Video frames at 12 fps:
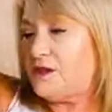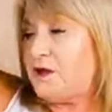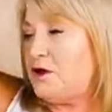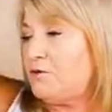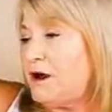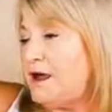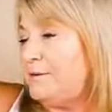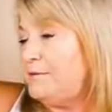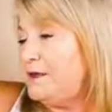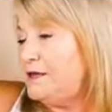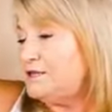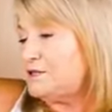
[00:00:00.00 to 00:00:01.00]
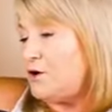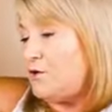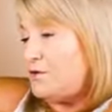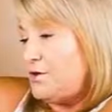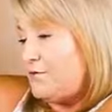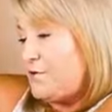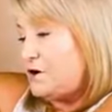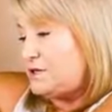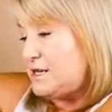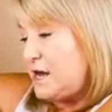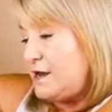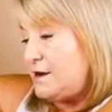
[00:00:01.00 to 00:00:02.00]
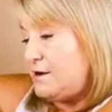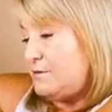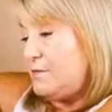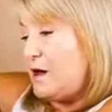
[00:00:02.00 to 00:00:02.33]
All right, so the first item